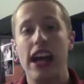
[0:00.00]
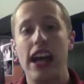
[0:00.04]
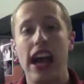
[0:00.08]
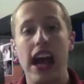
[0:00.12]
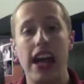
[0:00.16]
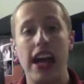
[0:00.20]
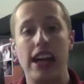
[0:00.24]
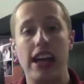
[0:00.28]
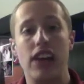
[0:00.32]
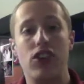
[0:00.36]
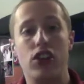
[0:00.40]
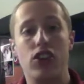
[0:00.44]

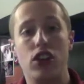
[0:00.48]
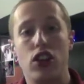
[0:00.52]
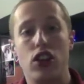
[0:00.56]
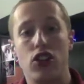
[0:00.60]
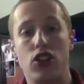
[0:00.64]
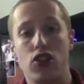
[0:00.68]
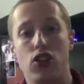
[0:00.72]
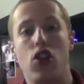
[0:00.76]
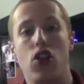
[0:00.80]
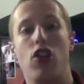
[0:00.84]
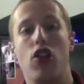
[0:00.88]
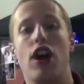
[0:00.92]
and it's going to
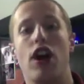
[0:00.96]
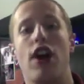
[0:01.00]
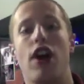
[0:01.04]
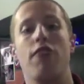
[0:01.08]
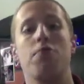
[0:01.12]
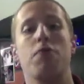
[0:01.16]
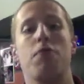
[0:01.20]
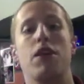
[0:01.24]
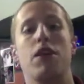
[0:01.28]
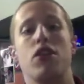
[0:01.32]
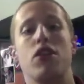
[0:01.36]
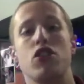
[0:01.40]
start
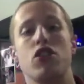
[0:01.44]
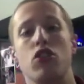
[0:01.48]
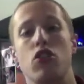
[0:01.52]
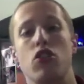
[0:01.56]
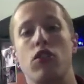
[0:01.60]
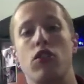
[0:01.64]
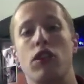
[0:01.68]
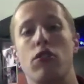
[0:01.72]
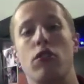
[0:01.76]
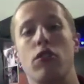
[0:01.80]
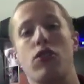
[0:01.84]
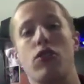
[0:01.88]
off by
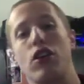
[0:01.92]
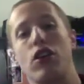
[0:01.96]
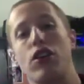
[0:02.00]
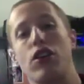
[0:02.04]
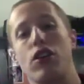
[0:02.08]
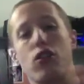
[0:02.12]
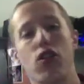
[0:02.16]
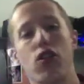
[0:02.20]
showing what's on the